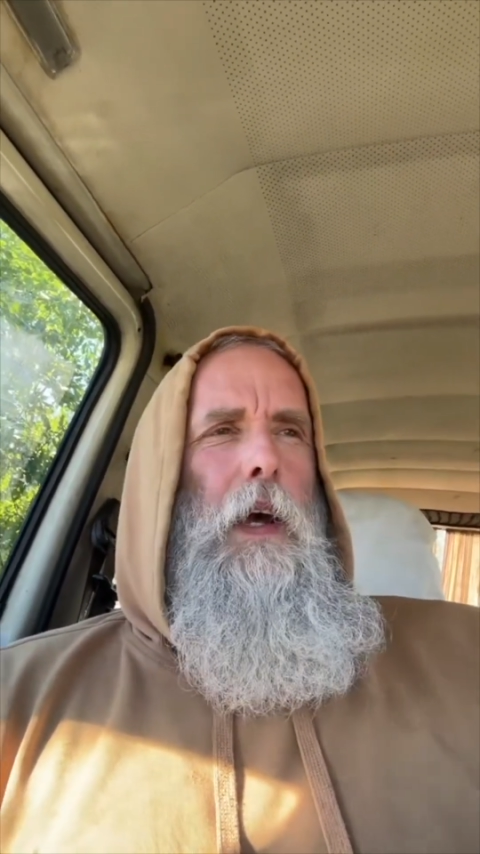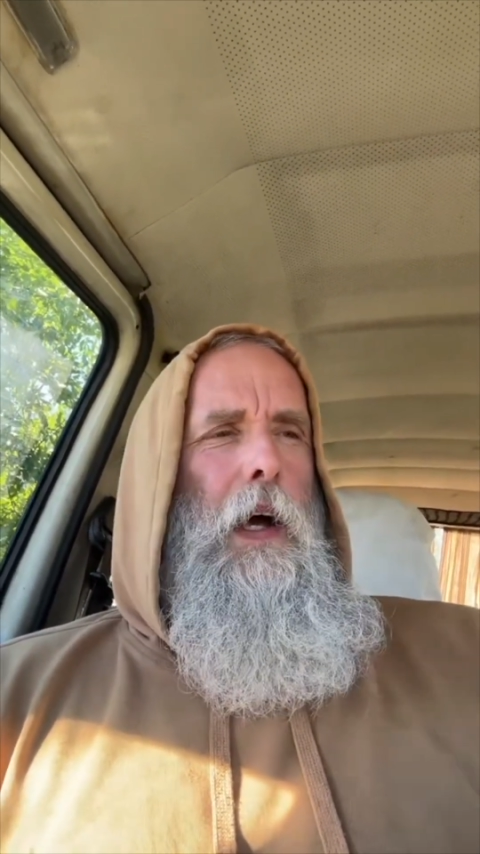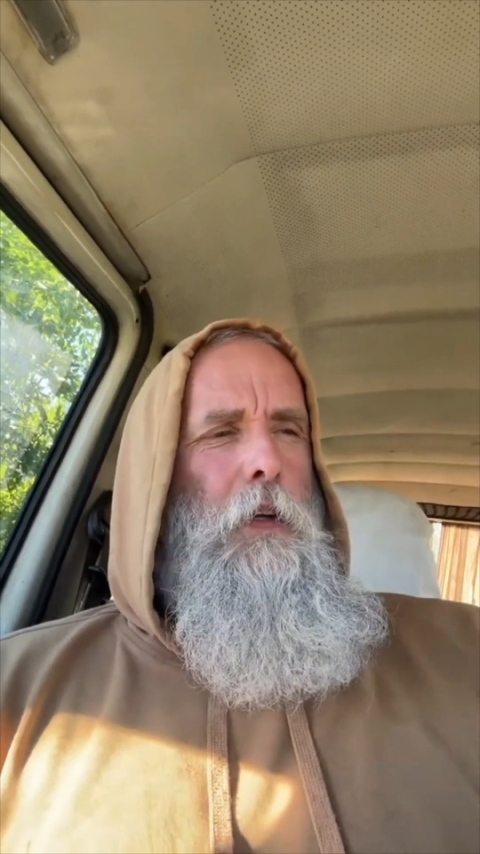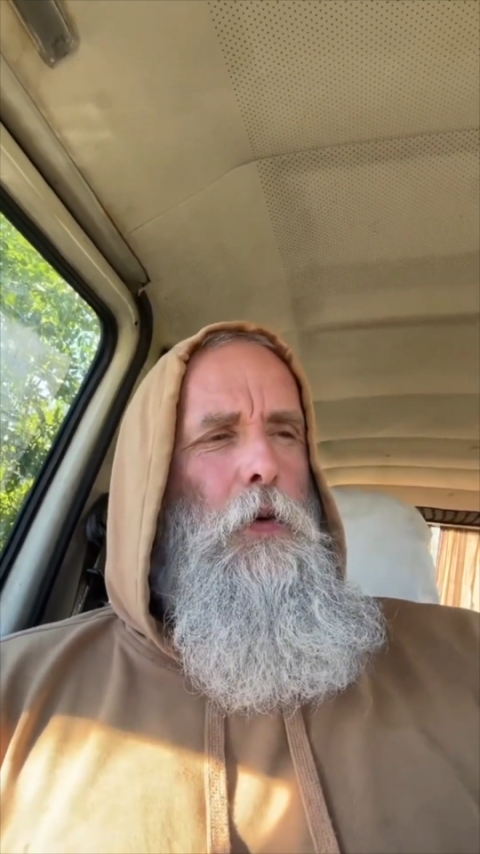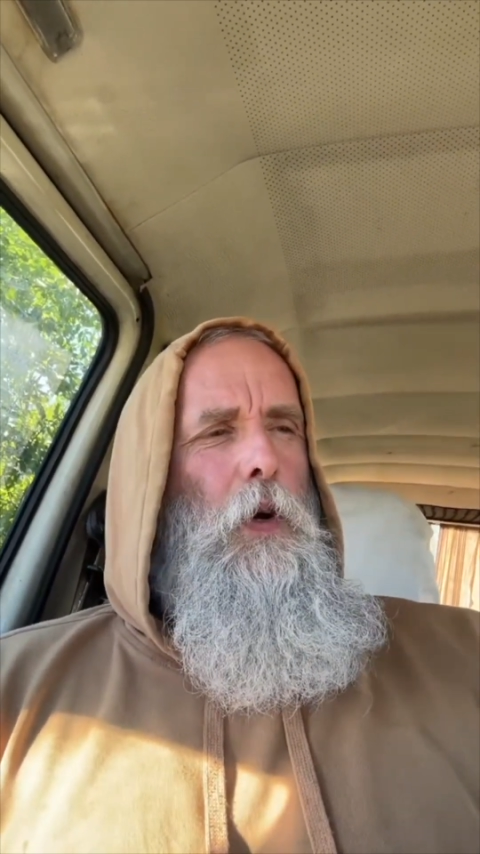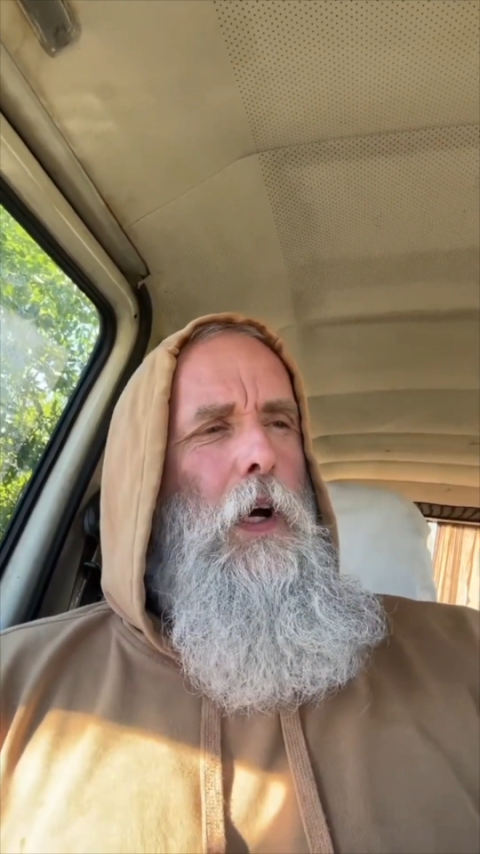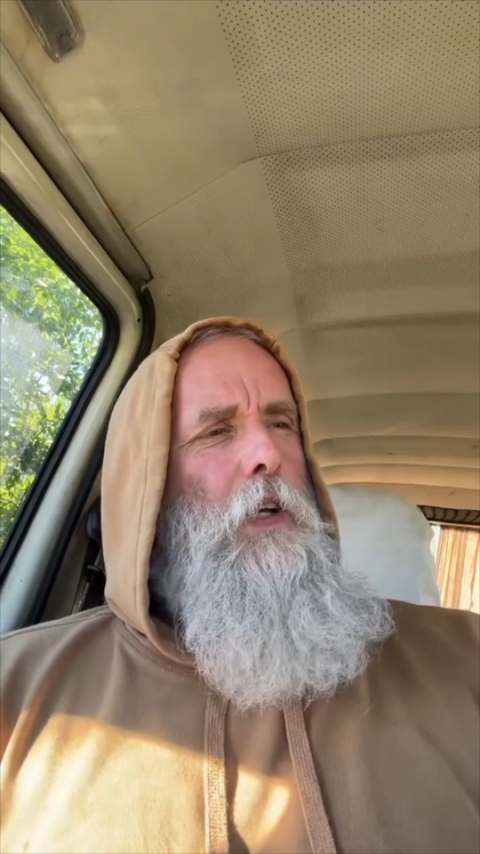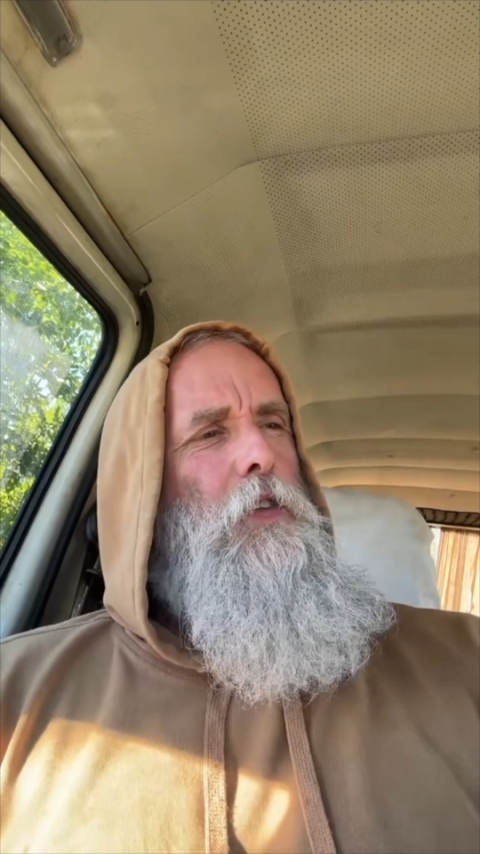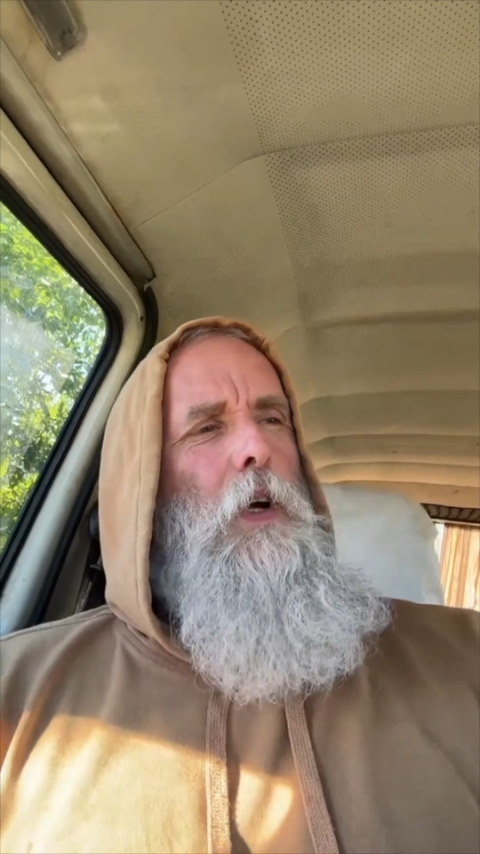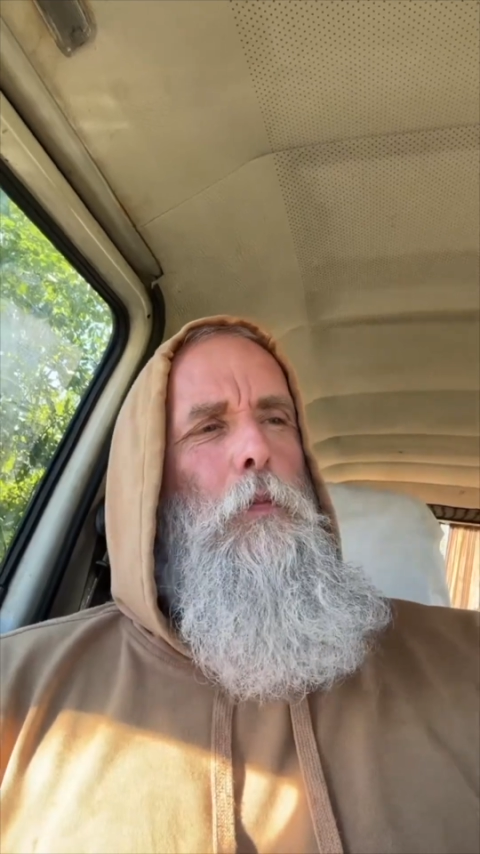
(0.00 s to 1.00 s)
and your
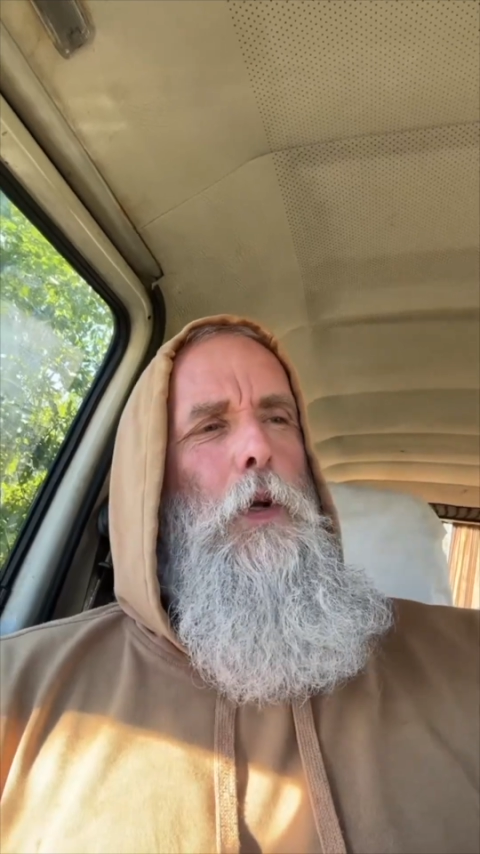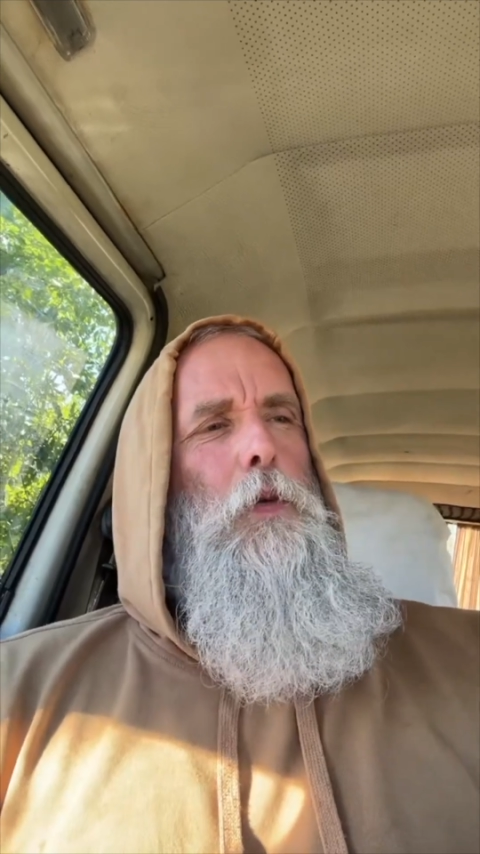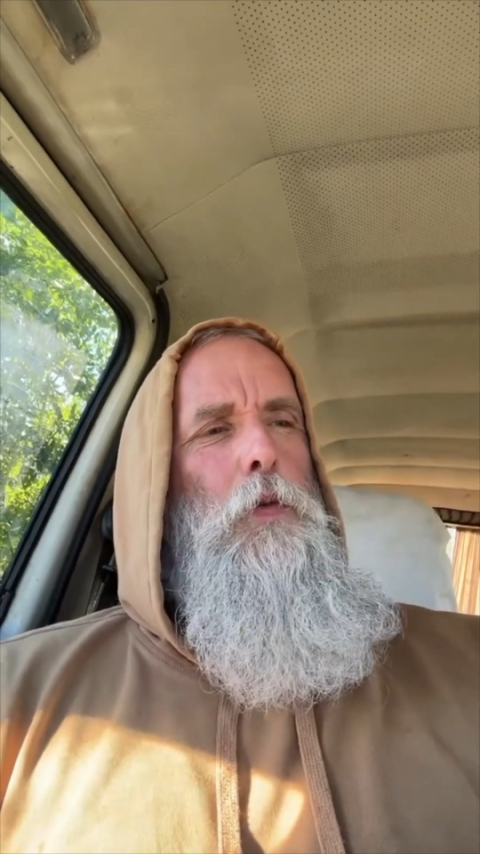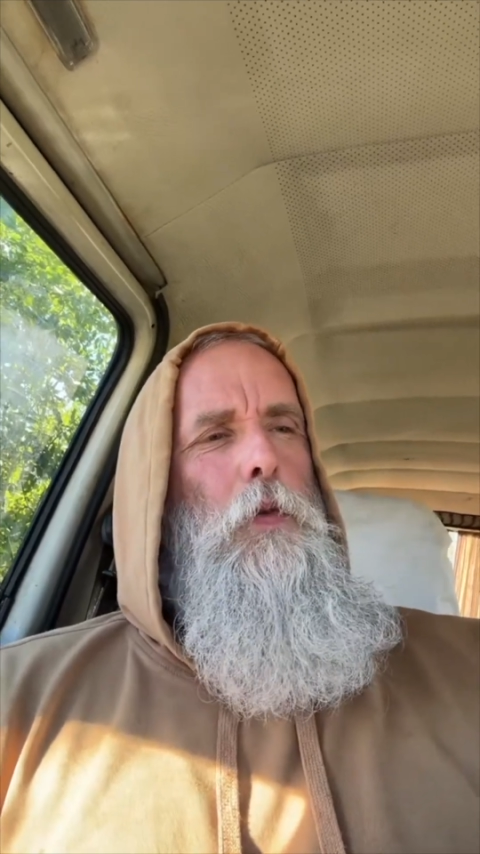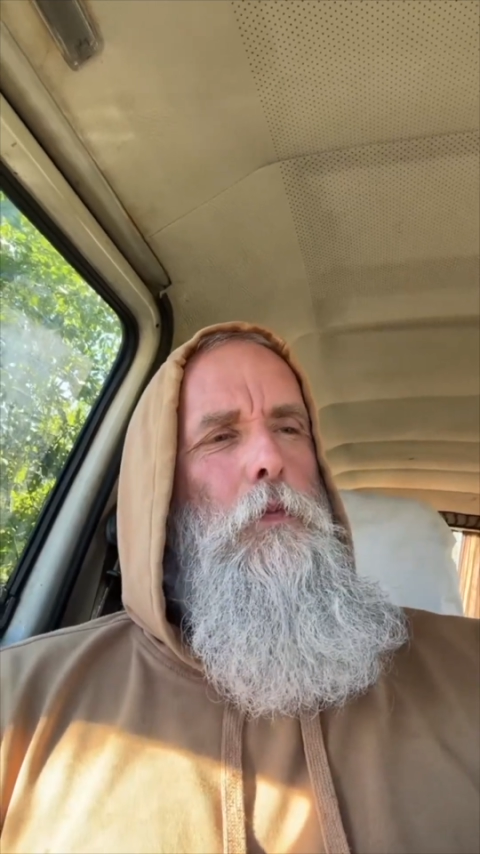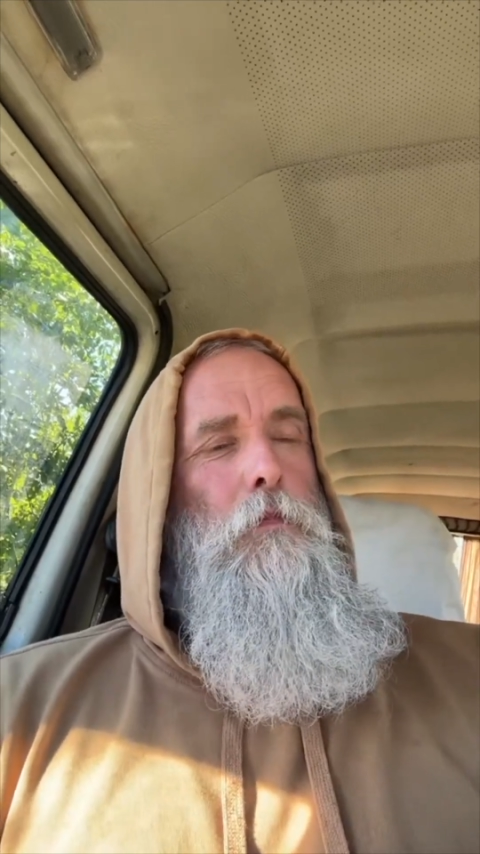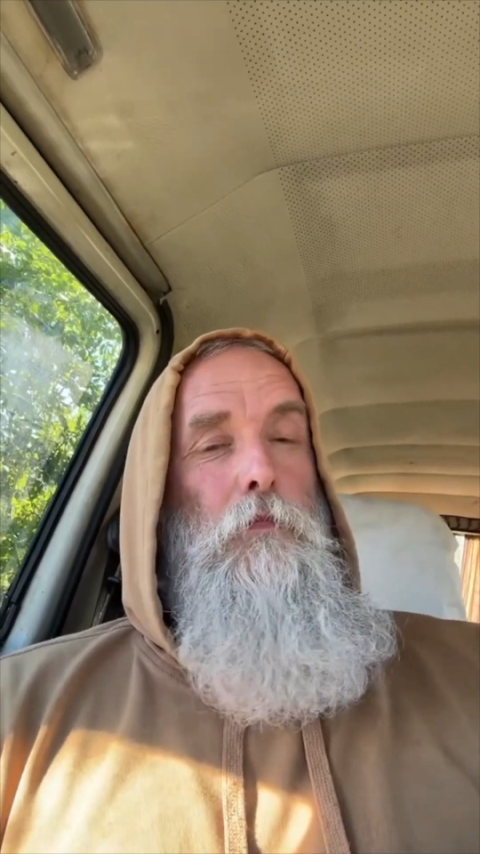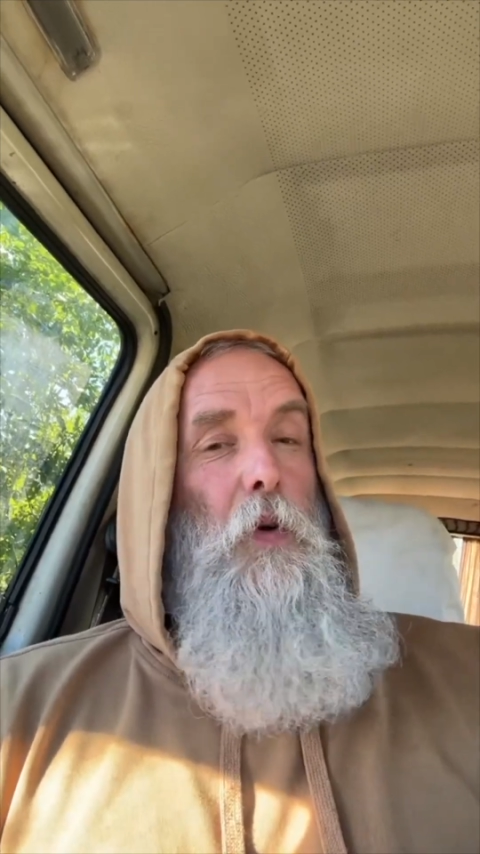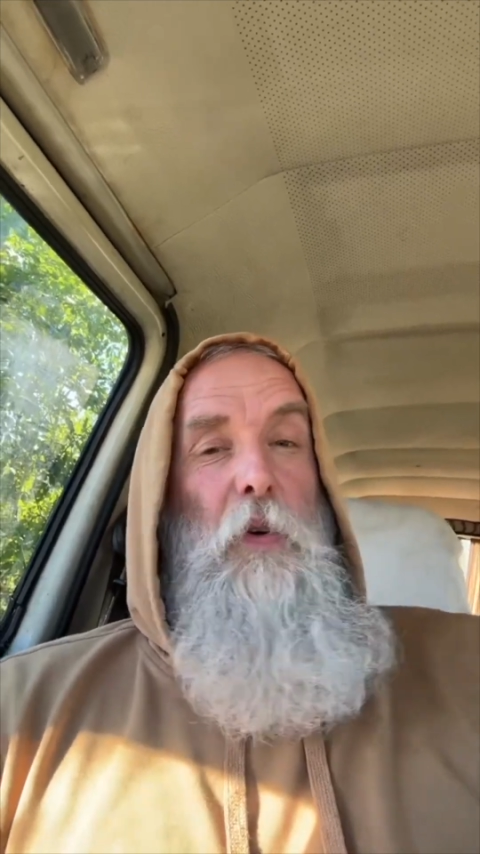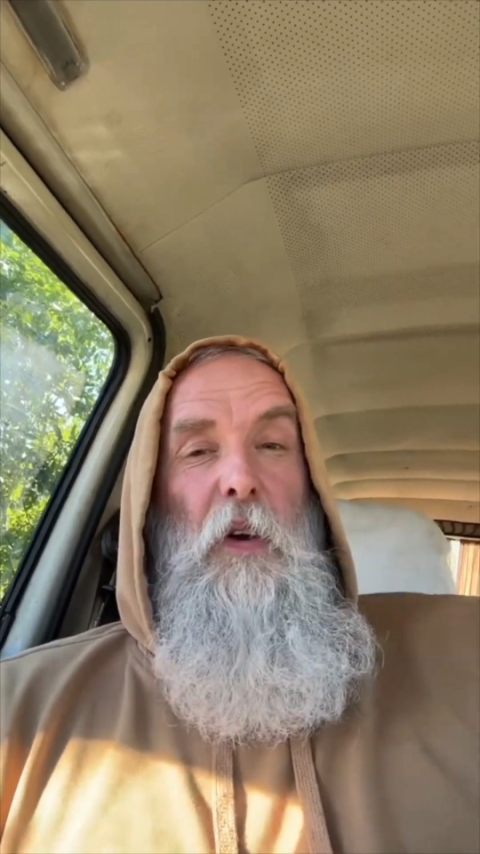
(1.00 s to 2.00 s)
eyes are blue
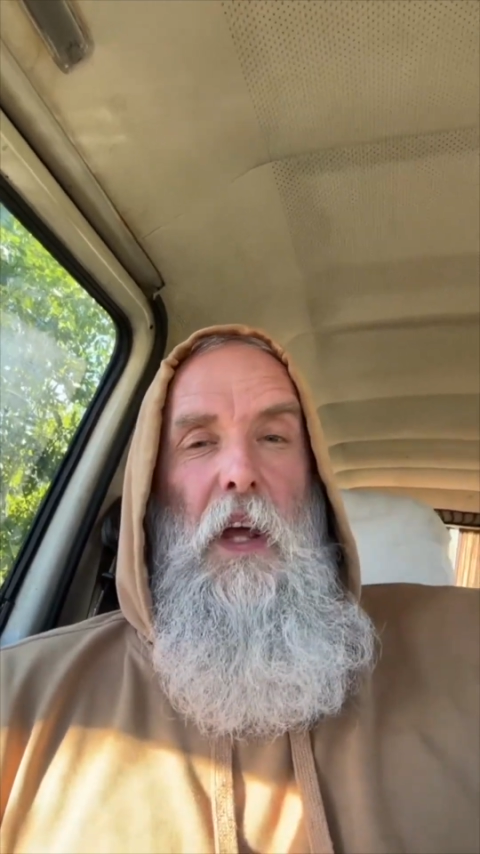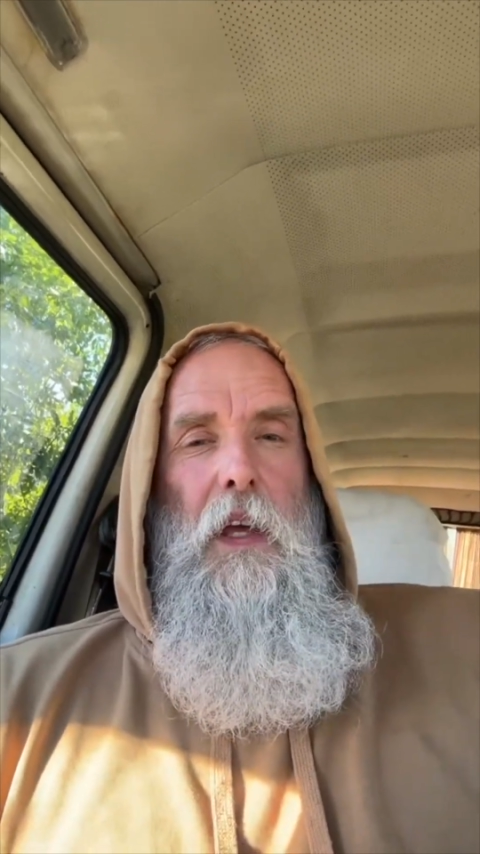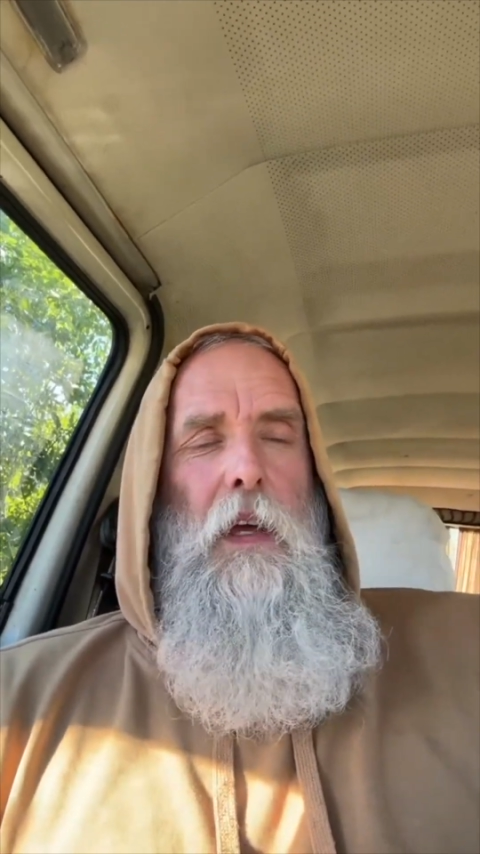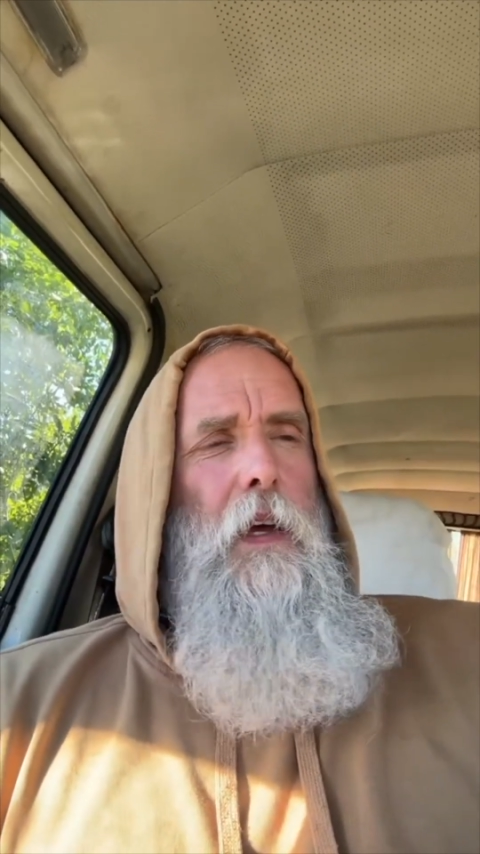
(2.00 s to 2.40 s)
or grey,